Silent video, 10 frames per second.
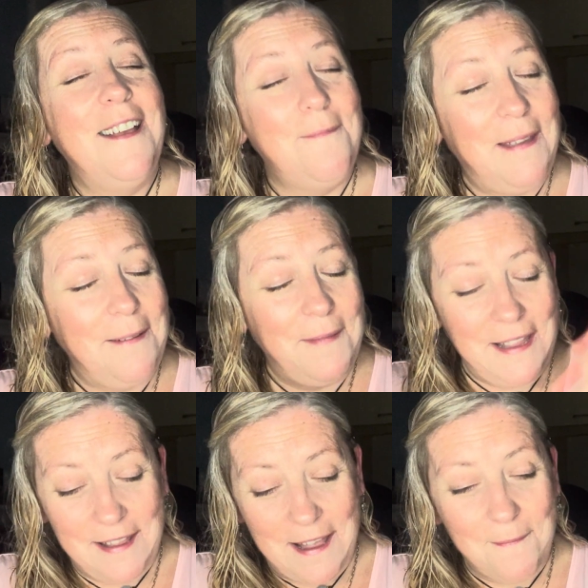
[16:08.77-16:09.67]

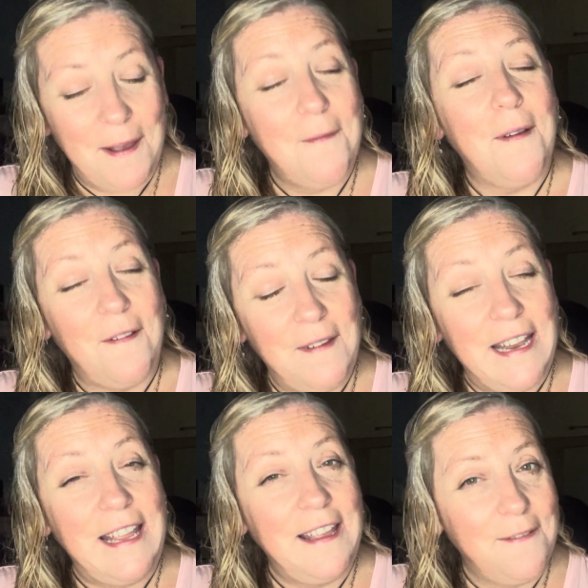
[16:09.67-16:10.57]
a
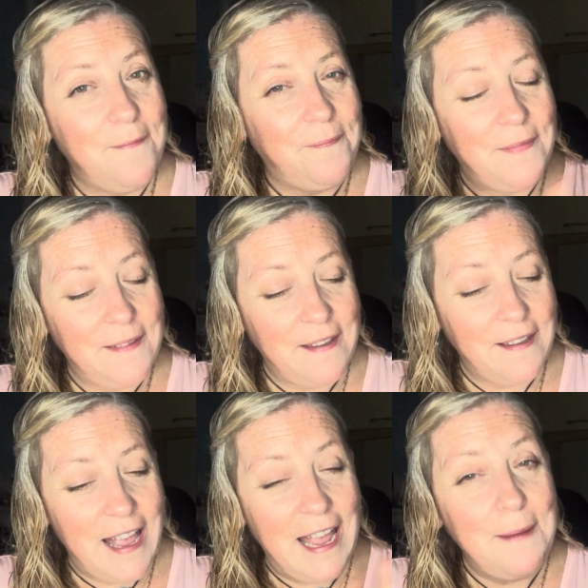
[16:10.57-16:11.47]
very
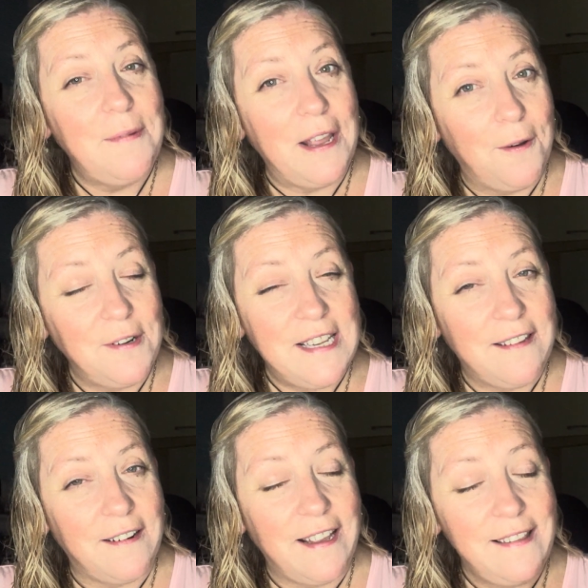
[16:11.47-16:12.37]
high priority in
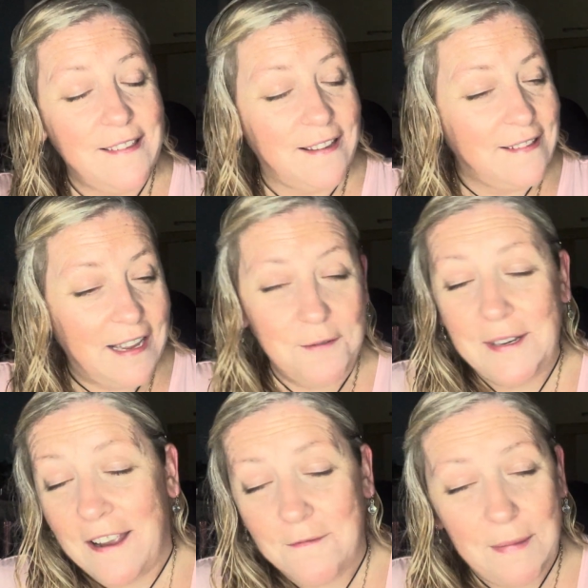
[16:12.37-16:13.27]
their list. I don't
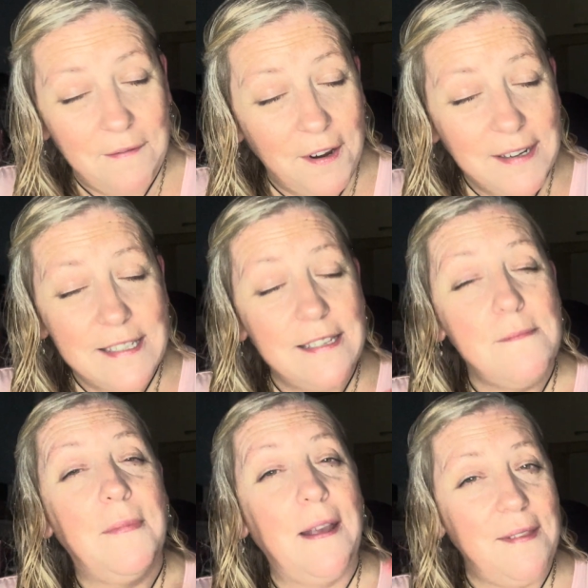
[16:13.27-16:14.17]
have to be first,
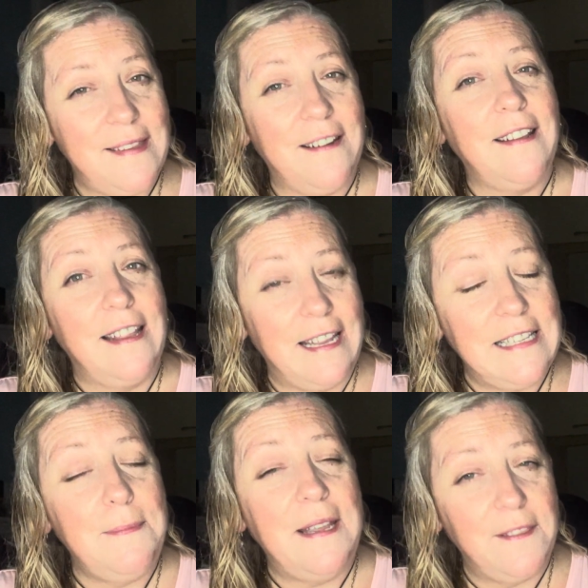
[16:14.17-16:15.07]
but I would certainly like
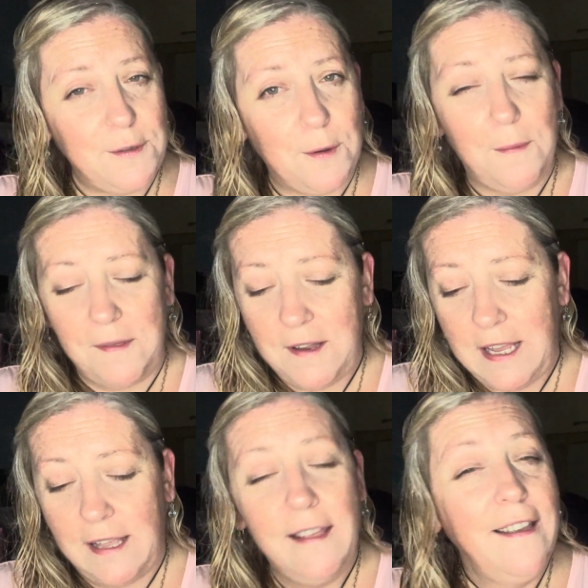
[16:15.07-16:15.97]
to be in the top
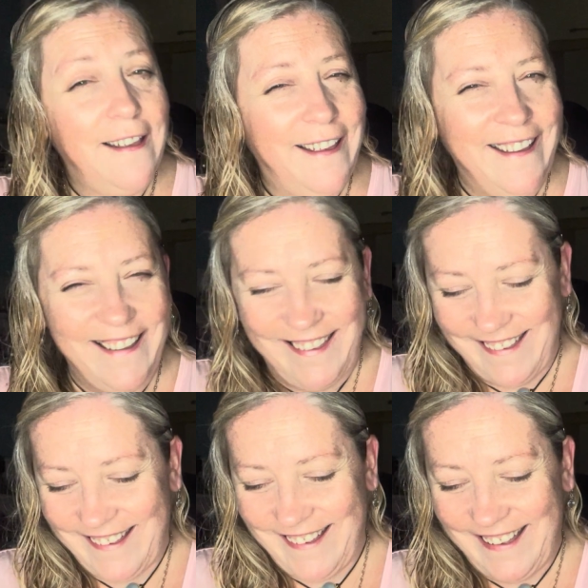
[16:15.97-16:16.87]
3.
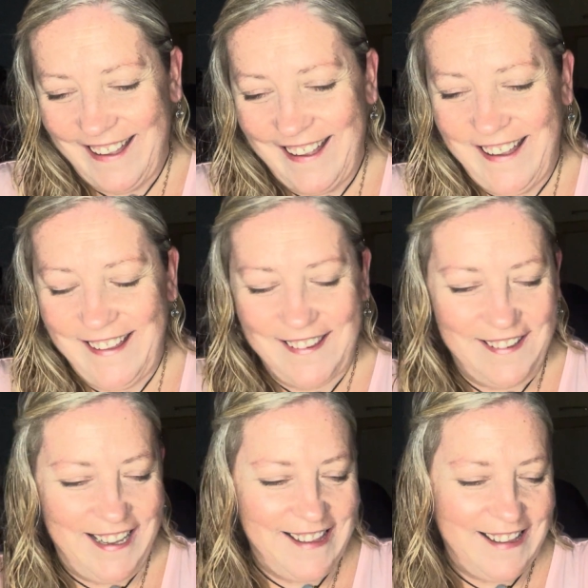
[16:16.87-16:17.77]
So
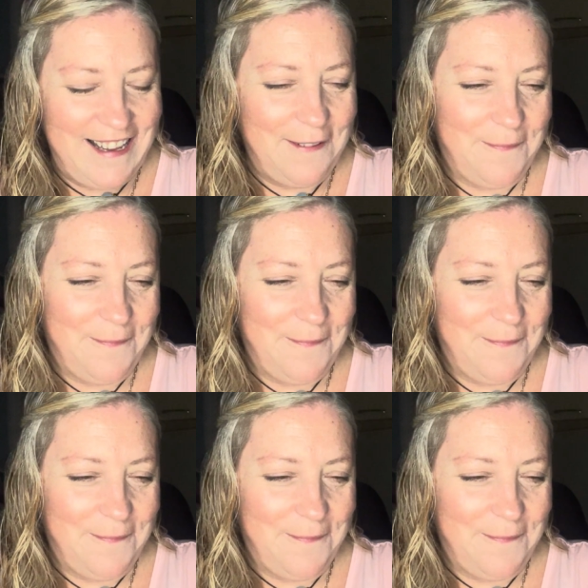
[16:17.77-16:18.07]
let's see.